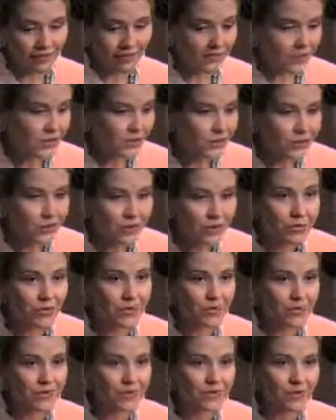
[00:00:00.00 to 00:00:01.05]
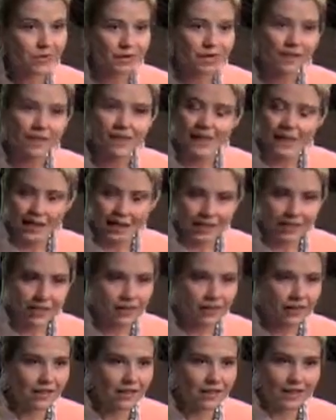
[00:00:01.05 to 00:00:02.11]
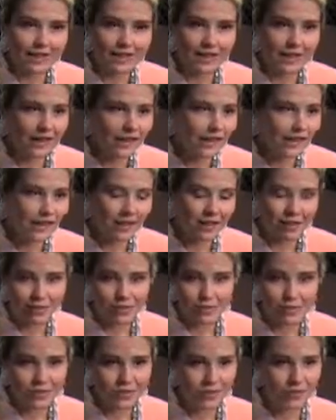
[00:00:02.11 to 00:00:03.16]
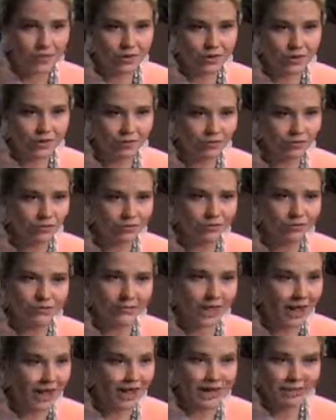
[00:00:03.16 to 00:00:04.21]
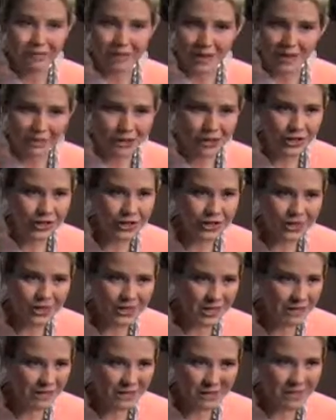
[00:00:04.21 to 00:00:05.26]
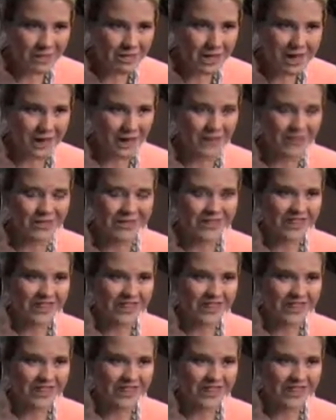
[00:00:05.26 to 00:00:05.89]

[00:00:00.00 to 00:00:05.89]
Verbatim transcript: physical abuse that they can that they can come into the light and people can do something about it so